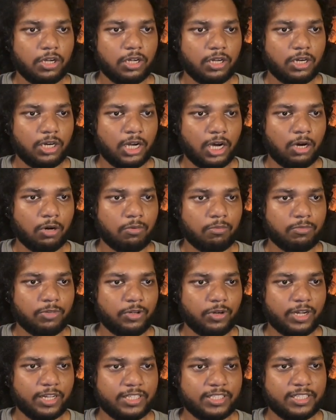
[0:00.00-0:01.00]
Now you
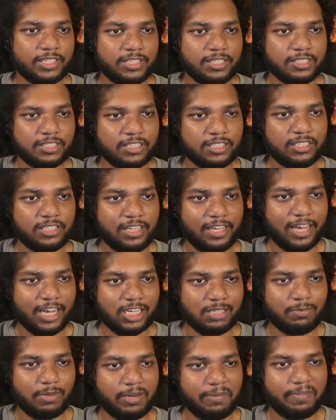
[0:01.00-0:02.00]
can see this is the
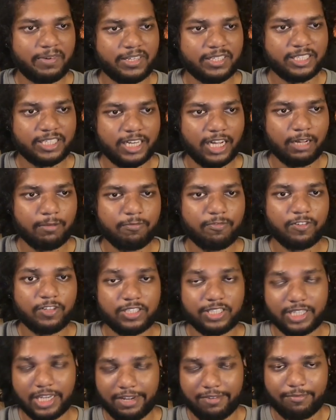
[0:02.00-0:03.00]
experiments tab,
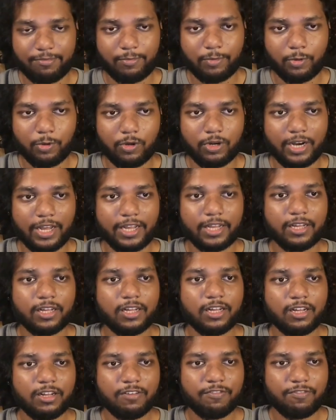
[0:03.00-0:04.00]
which I've told, like,
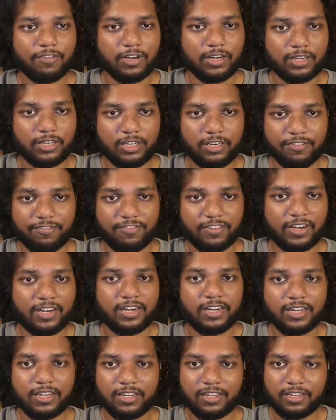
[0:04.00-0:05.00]
for
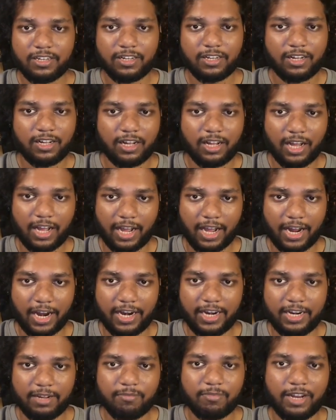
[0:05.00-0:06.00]
different
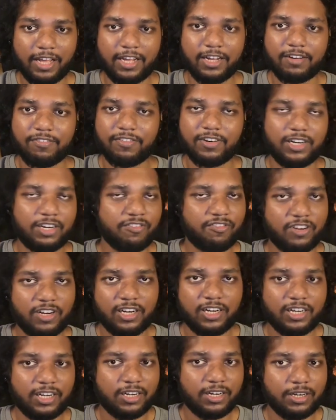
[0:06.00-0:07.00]
item, like for
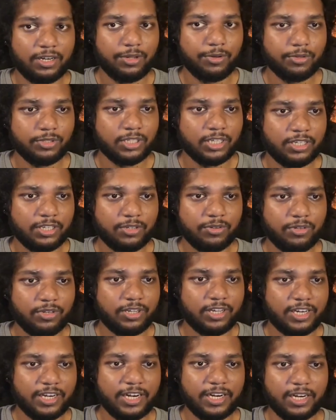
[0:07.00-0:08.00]
different user, you
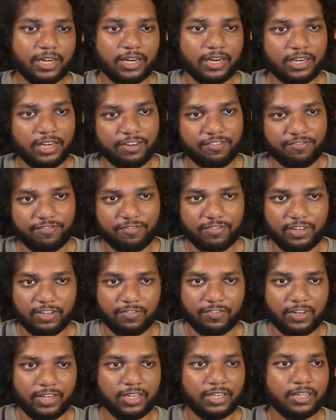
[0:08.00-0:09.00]
create a
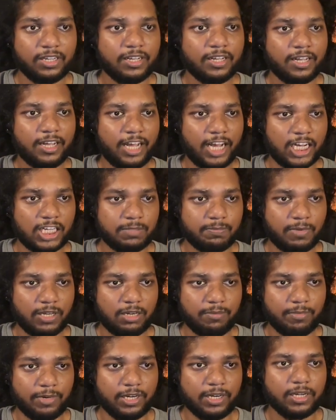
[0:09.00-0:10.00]
different
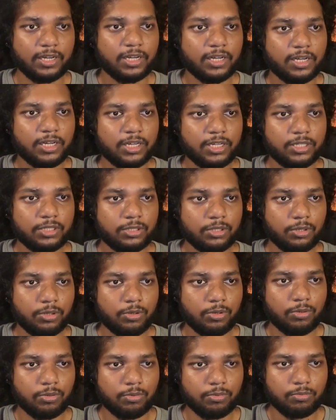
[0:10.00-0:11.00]
experiment.
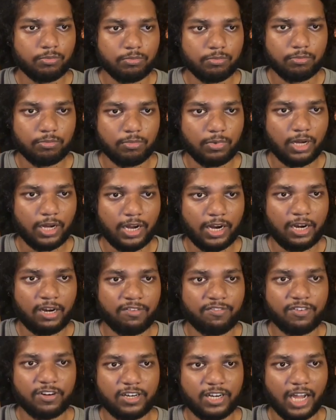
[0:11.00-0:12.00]
So, and
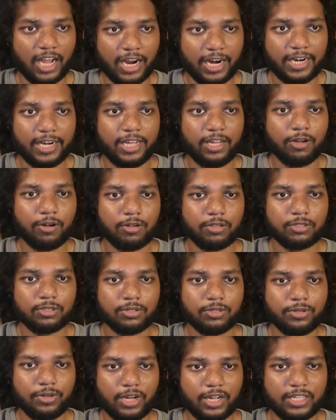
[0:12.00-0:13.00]
for targeting also,
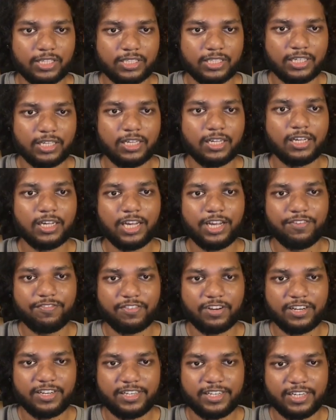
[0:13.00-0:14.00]
you can see if
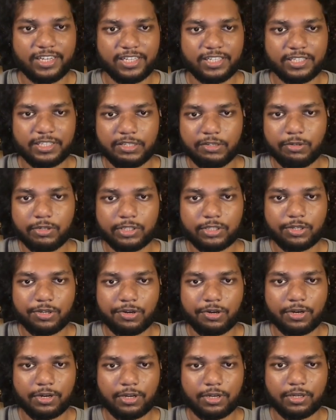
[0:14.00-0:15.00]
country is US
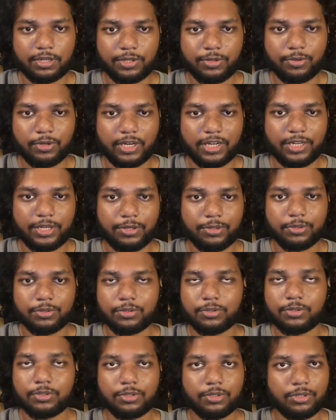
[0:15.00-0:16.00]
or UK, you
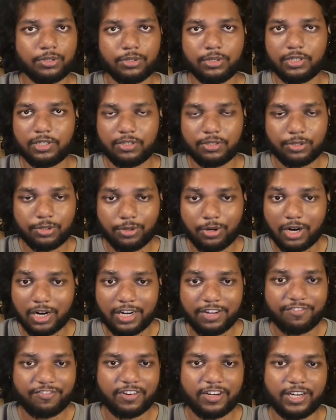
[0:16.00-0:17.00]
show a
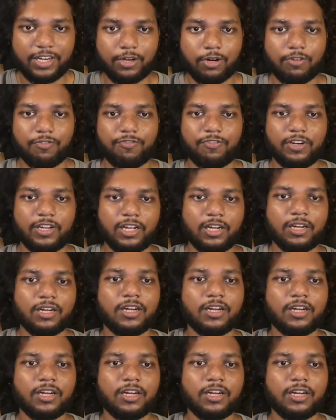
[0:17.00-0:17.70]
different offering.